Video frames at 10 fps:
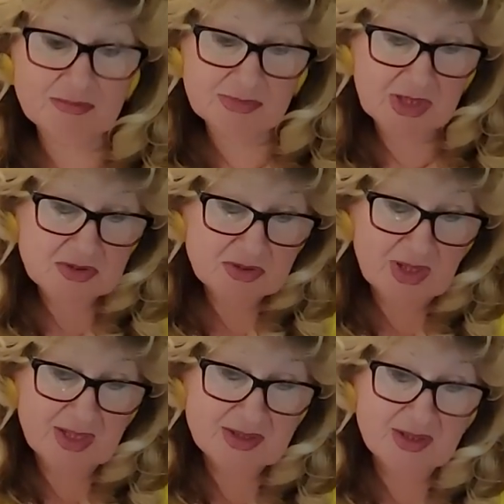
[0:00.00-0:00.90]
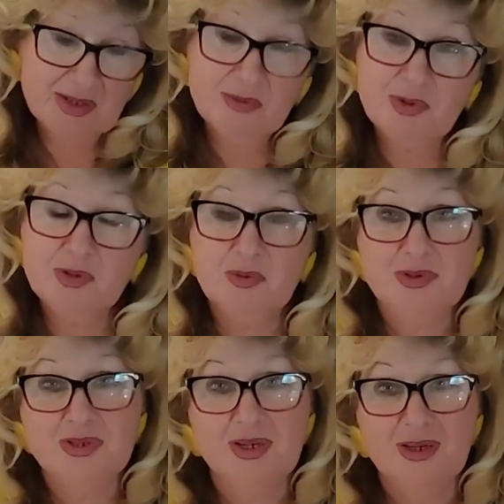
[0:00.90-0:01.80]
They should ask her what
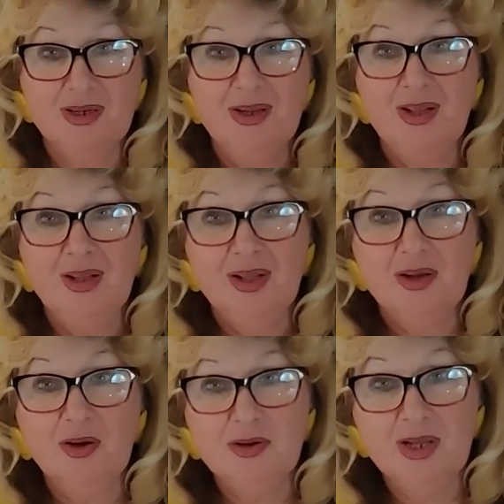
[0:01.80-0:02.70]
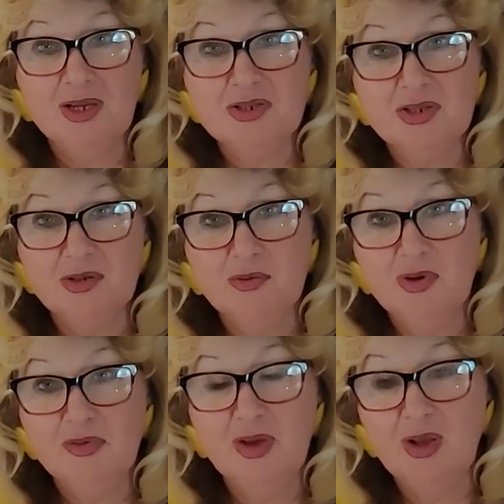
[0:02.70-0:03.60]
was her connection
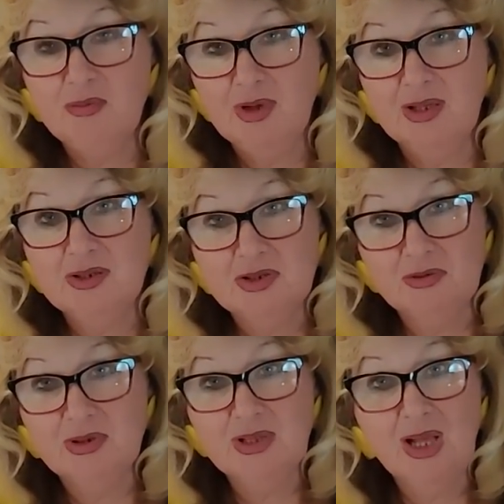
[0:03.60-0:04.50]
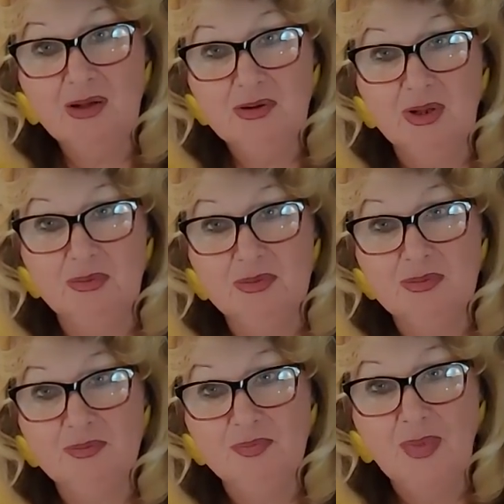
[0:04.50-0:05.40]
with him, and she will tell them
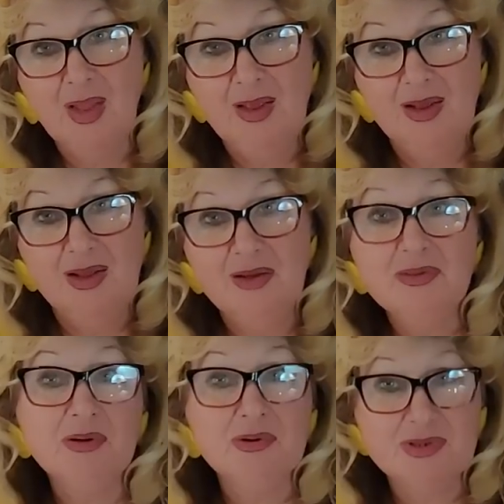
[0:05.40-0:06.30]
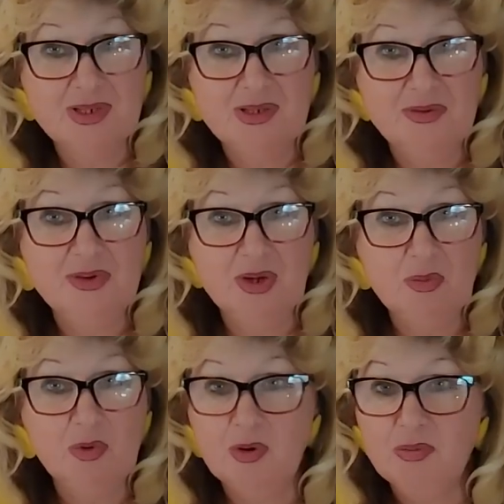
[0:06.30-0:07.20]
if there was anything
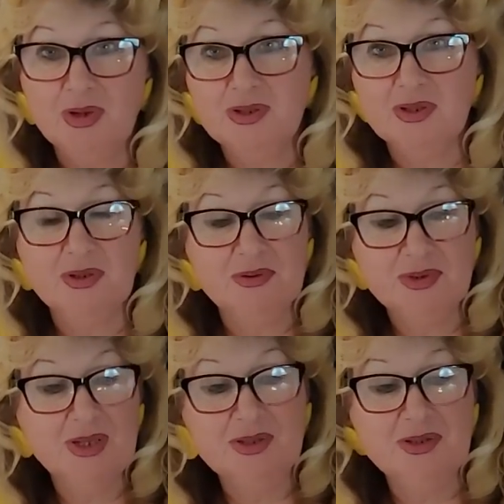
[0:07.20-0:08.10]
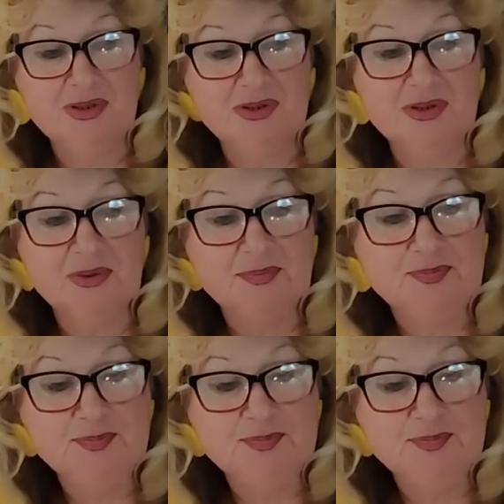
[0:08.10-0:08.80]
more, but they didn't,